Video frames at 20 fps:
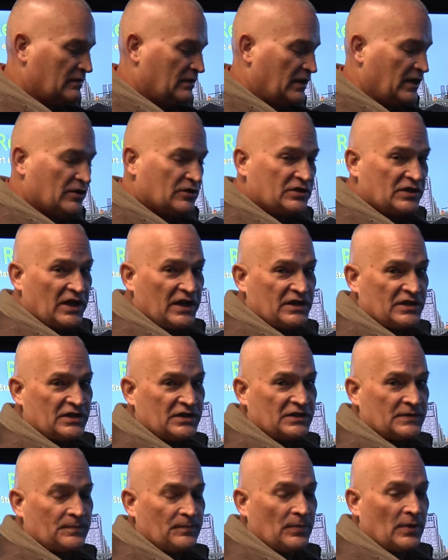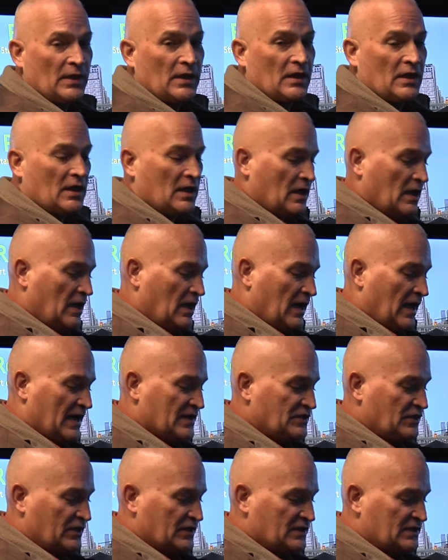interchanges.
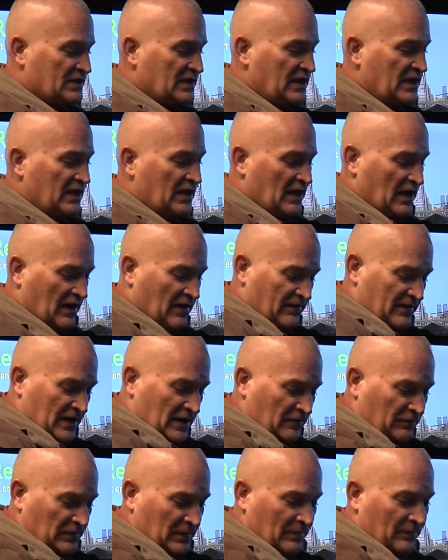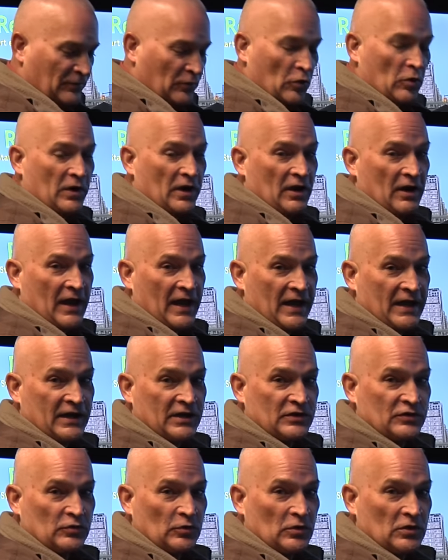As you can see, I have now flipped forward our hand
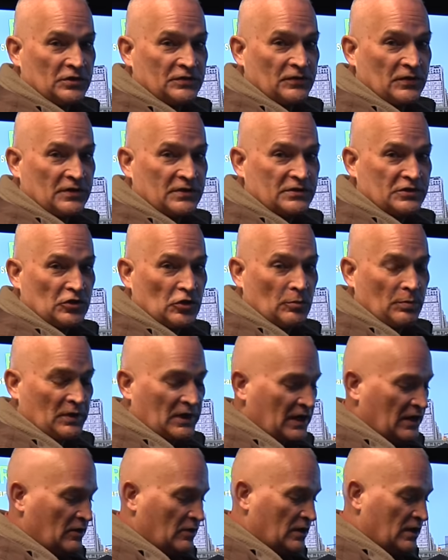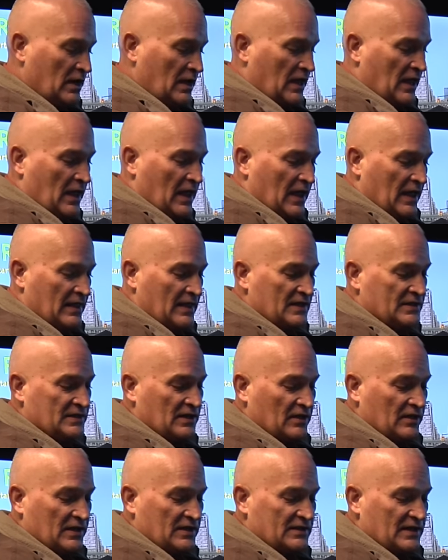controls for the snow plow, and these
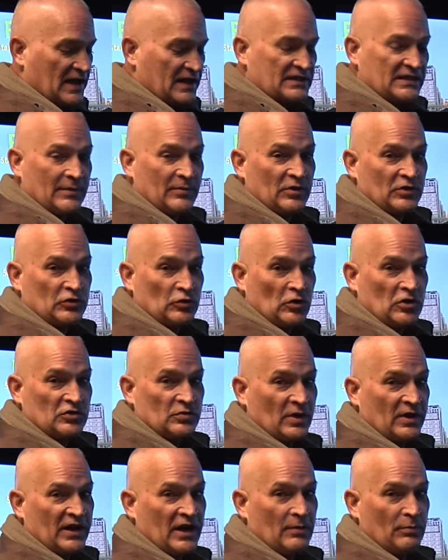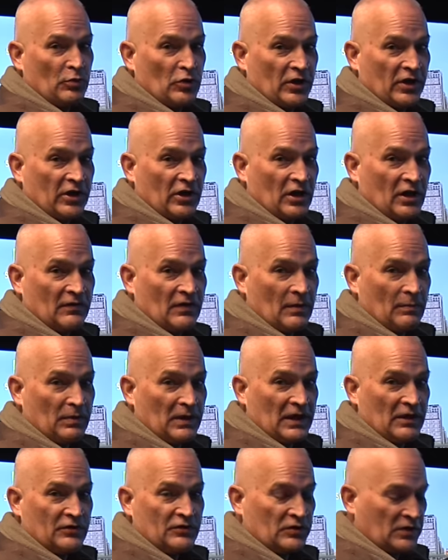are the exact same controls we are now putting in all of our
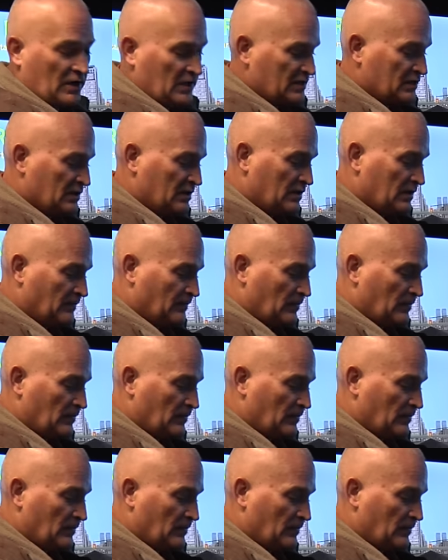plow trucks.